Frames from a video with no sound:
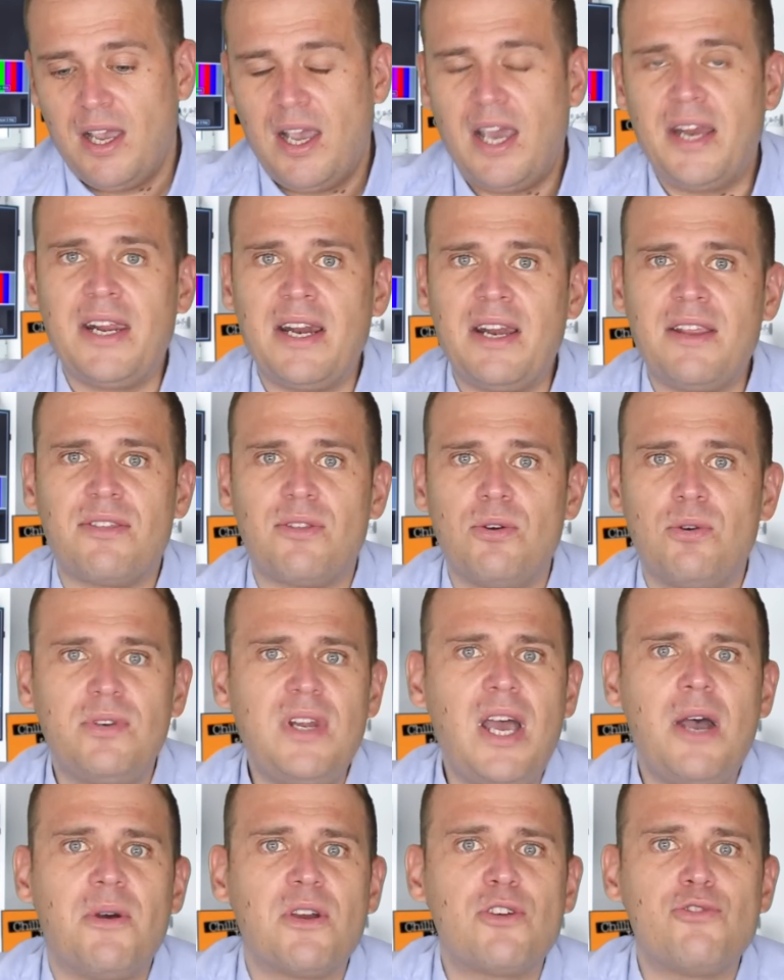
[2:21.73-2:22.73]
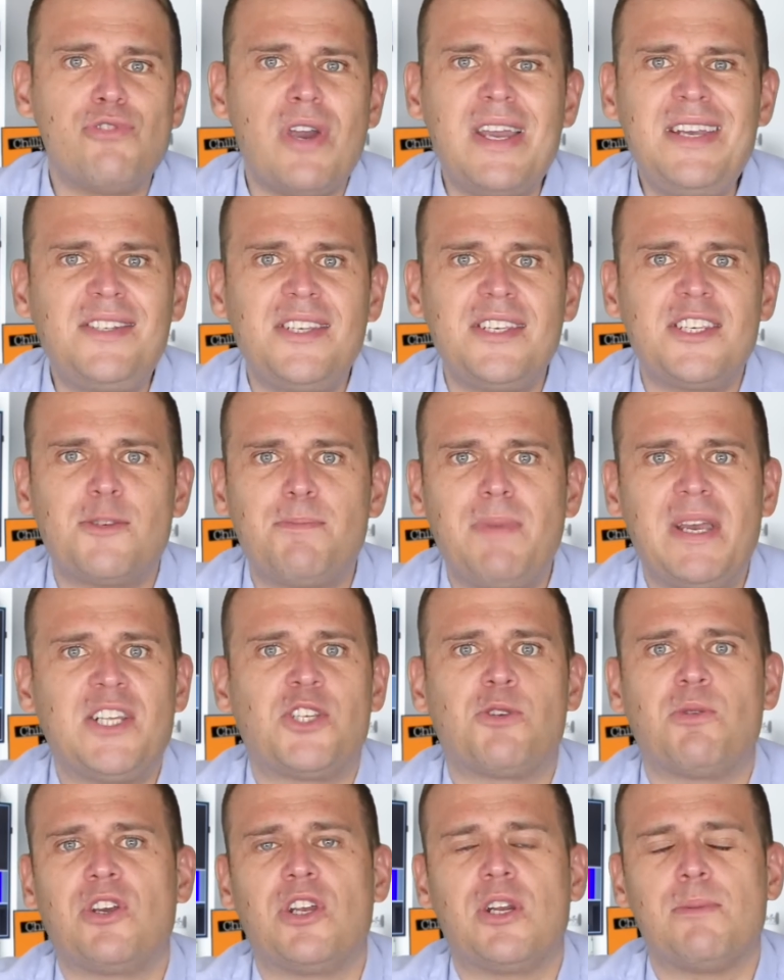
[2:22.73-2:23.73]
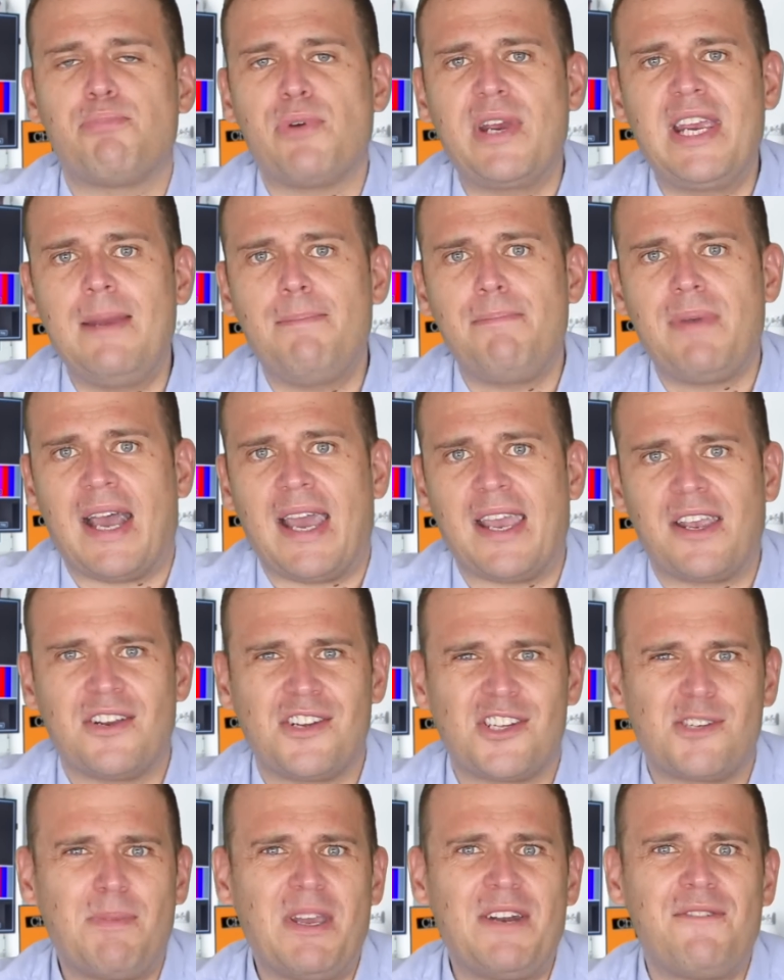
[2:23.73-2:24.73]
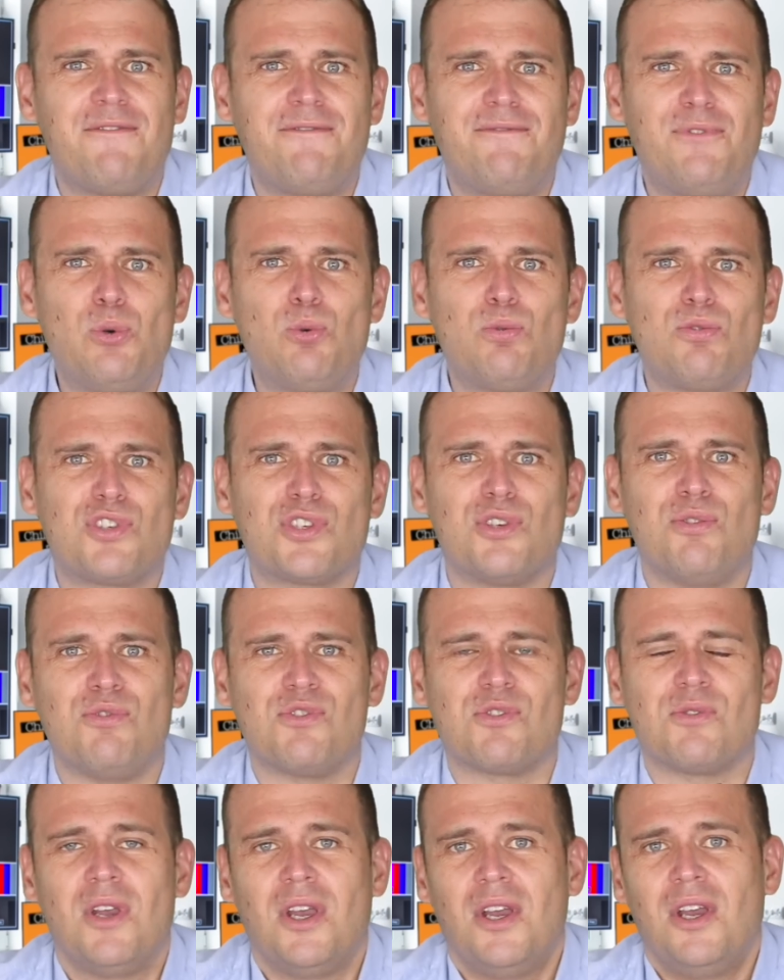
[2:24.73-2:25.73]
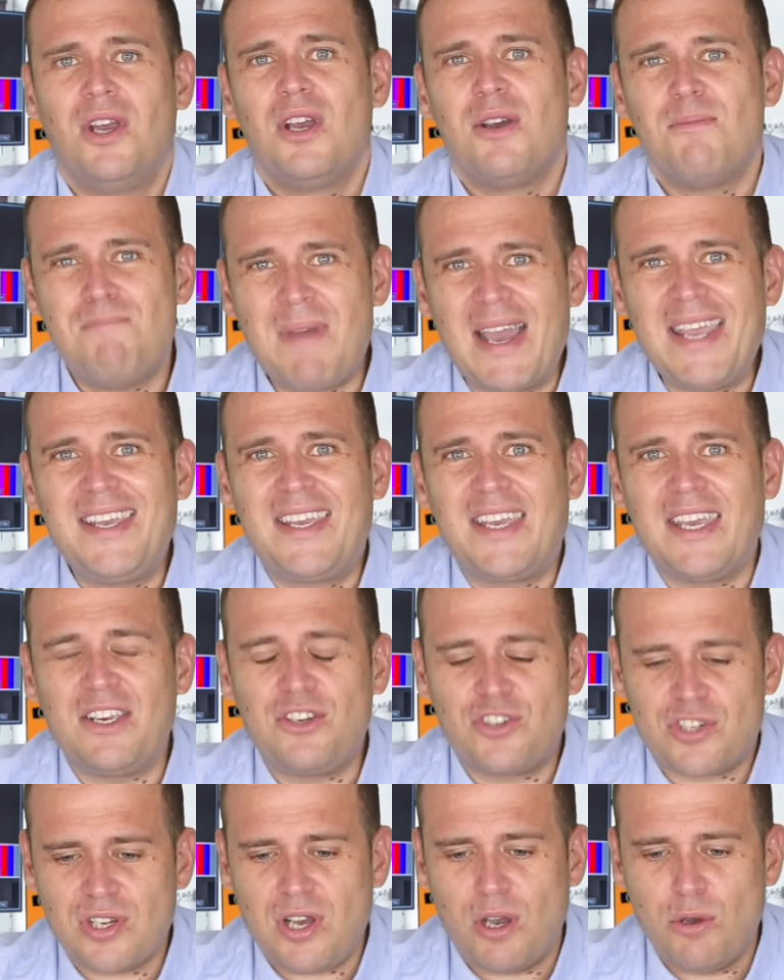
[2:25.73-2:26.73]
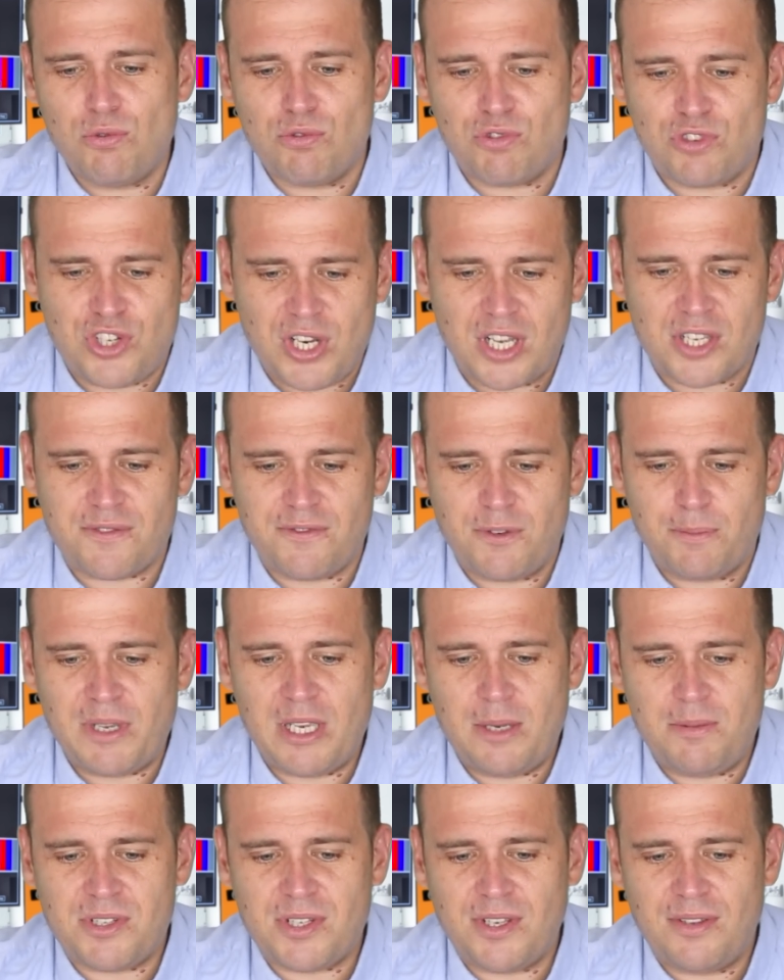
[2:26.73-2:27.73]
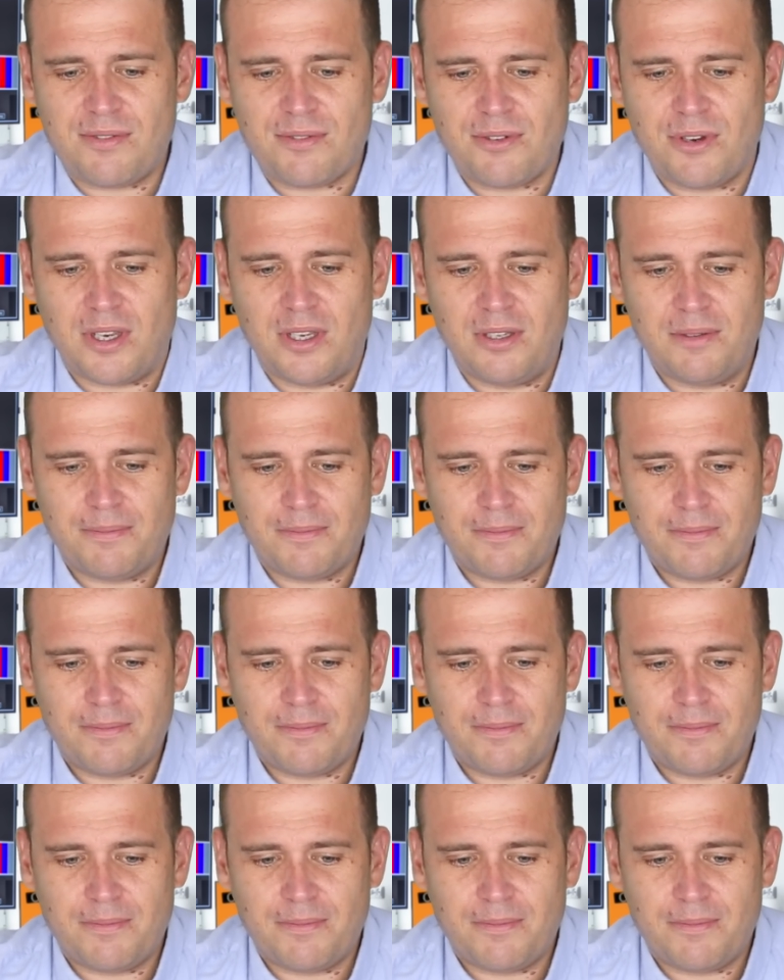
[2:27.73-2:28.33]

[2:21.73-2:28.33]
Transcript: And then they thought, no, at great expense, we're going to bring it back and spend fortunes making shows just for BBC Three.